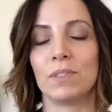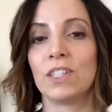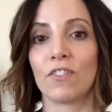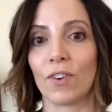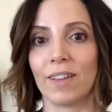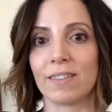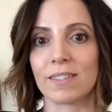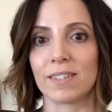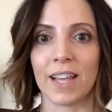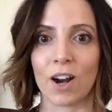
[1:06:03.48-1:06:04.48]

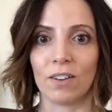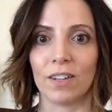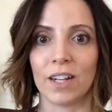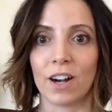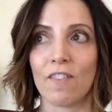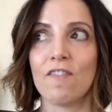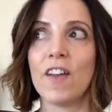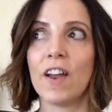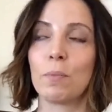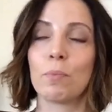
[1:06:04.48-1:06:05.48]
difference in our
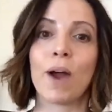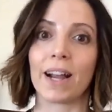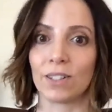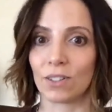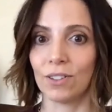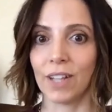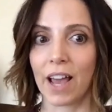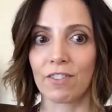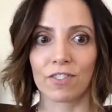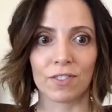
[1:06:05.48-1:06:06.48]
very practical
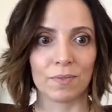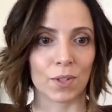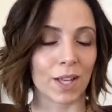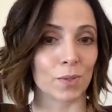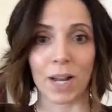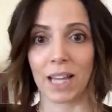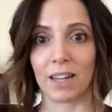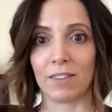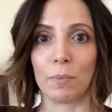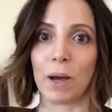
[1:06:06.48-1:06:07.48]
life. So that's what I
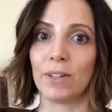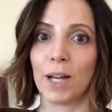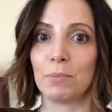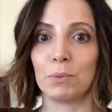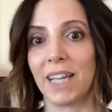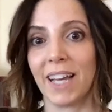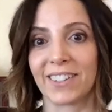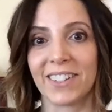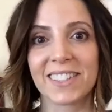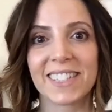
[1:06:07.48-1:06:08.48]
love about Nambu
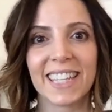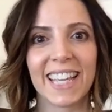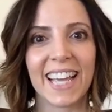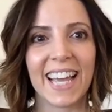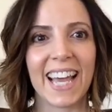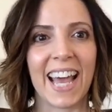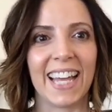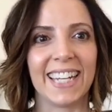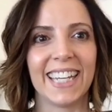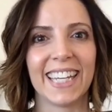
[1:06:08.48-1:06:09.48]
Botanicals
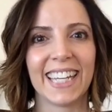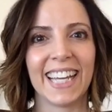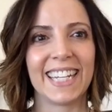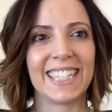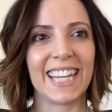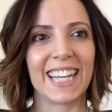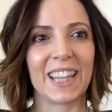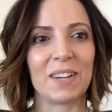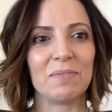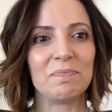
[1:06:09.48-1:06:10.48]
and taking
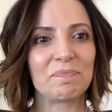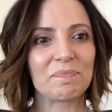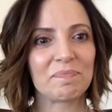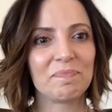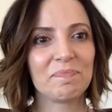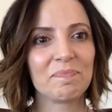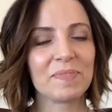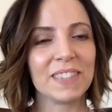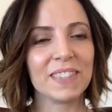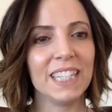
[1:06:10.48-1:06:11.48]
them.
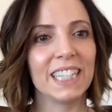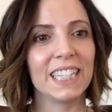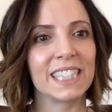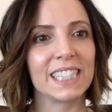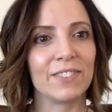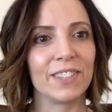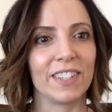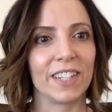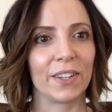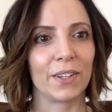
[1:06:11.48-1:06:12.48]
Let's see if we have
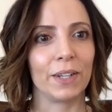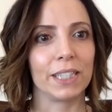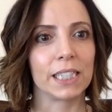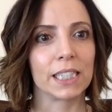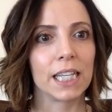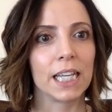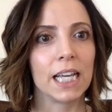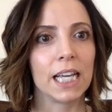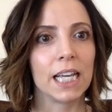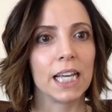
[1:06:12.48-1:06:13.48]
any other questions.
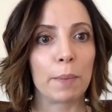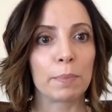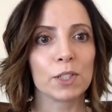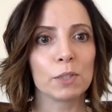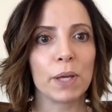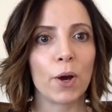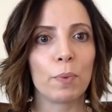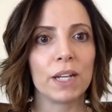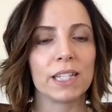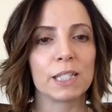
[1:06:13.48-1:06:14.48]
Can the capsules be
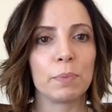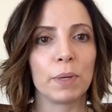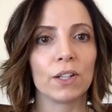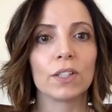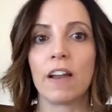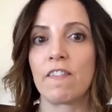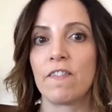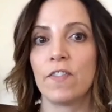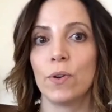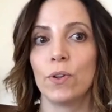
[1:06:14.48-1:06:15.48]
opened and sprinkled
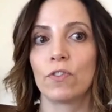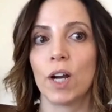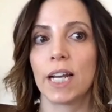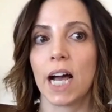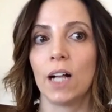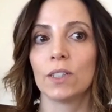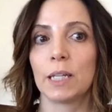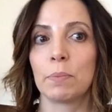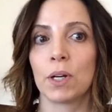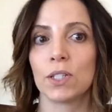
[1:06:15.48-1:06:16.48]
on food for an
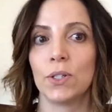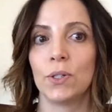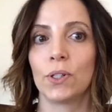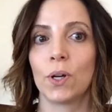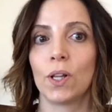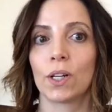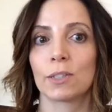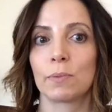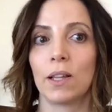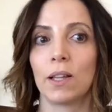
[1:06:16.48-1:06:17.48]
elderly person who can
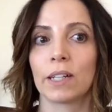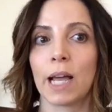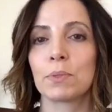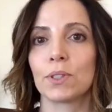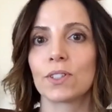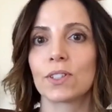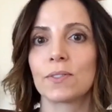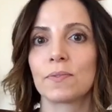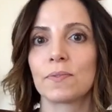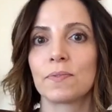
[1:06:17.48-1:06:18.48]
no longer swallow
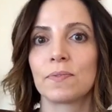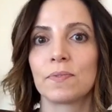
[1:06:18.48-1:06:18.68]
capsules?